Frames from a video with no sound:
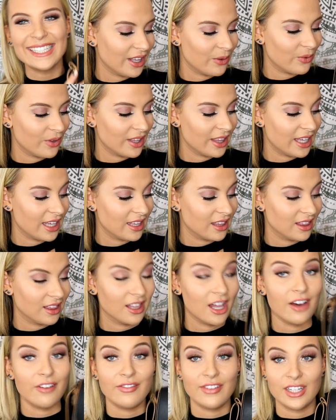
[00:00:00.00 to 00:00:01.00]
They really
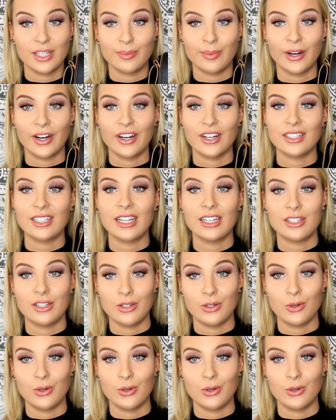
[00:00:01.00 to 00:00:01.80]
love this purse. It's